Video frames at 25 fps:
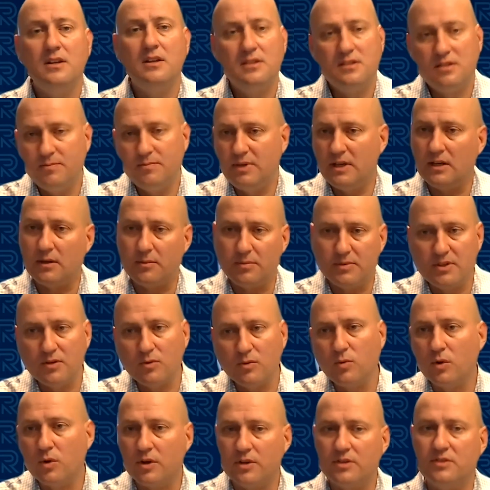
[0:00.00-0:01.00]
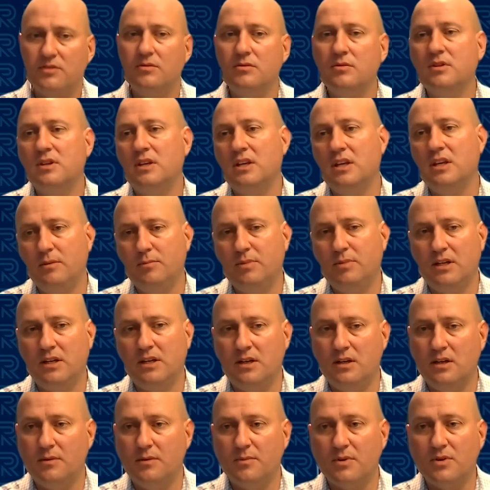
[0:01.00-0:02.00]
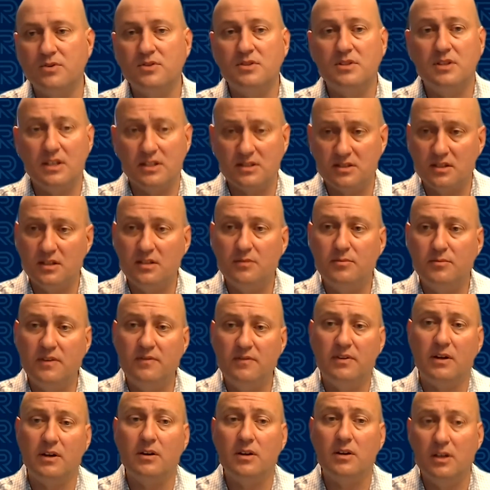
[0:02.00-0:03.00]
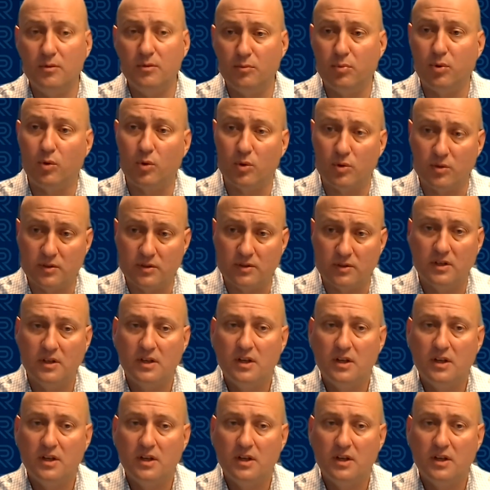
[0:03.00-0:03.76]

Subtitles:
to be able to work through the EBITDA numbers. That's going to be very important